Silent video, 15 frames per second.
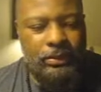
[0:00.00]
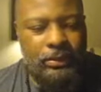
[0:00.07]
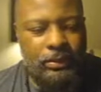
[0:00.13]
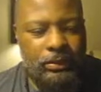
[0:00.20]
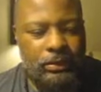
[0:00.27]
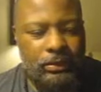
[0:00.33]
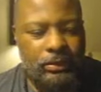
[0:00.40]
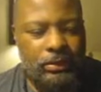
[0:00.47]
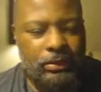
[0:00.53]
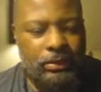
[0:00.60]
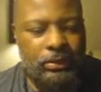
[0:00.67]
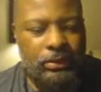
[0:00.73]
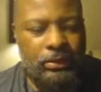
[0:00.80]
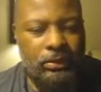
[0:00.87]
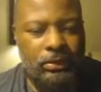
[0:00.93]

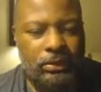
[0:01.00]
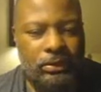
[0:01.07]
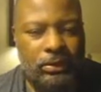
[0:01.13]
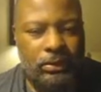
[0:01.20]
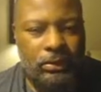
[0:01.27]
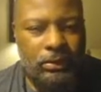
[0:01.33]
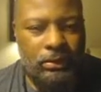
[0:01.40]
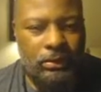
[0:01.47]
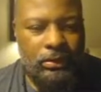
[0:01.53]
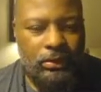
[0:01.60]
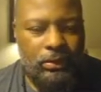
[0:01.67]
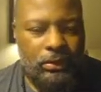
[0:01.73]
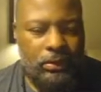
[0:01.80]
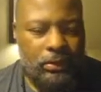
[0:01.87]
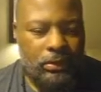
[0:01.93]

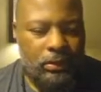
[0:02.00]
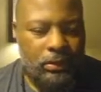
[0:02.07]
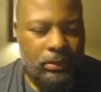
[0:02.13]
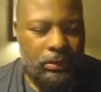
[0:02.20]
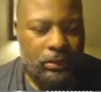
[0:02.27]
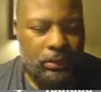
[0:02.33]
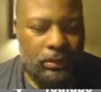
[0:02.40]
Nothing is said.